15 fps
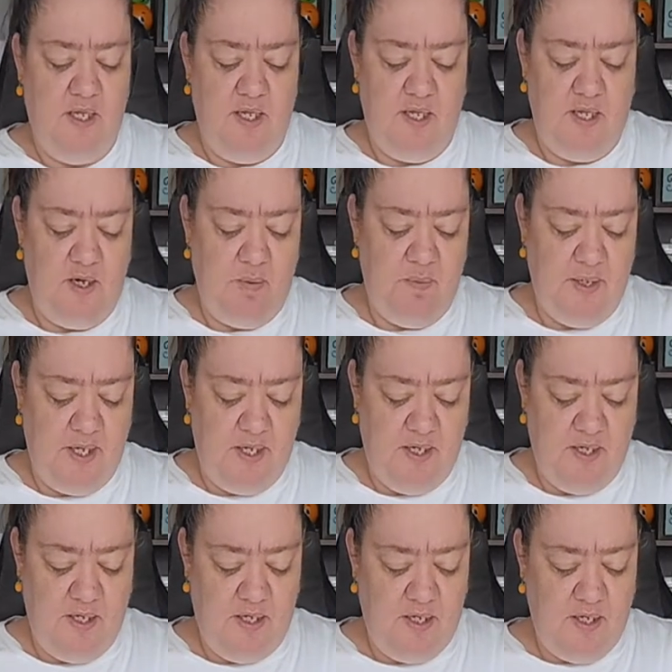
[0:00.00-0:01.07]
that'll be
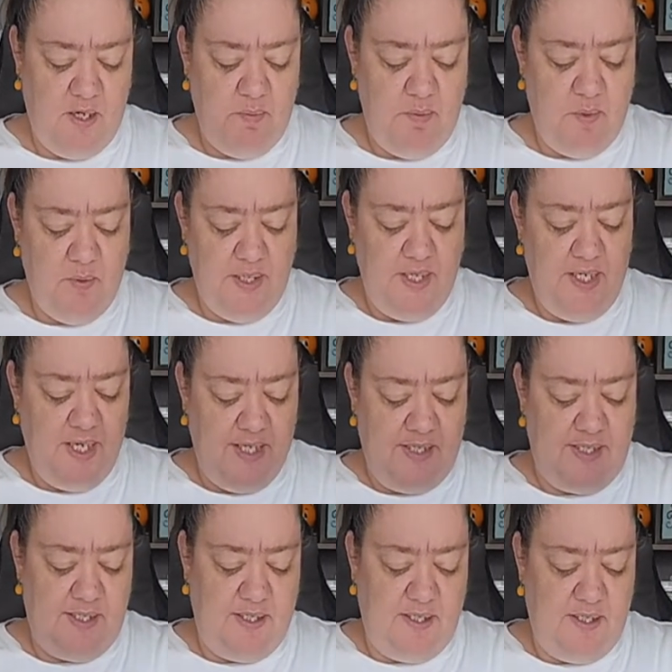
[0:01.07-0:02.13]
really nice,
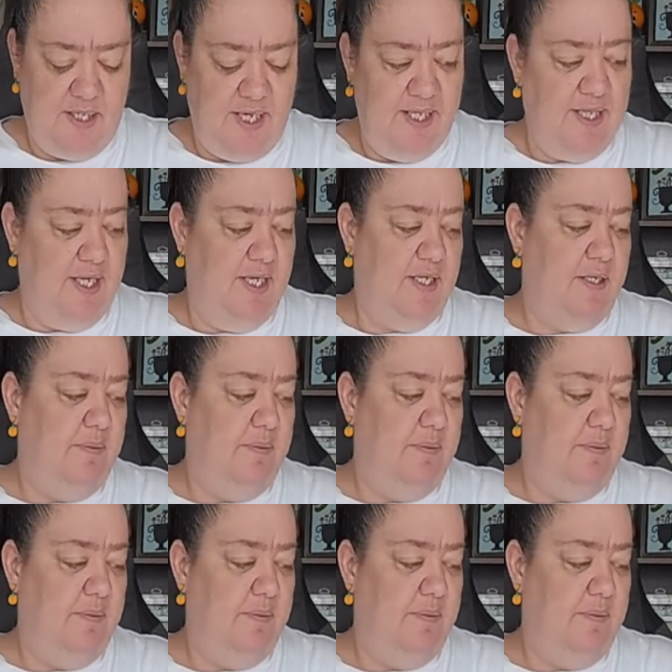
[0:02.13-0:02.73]
I think.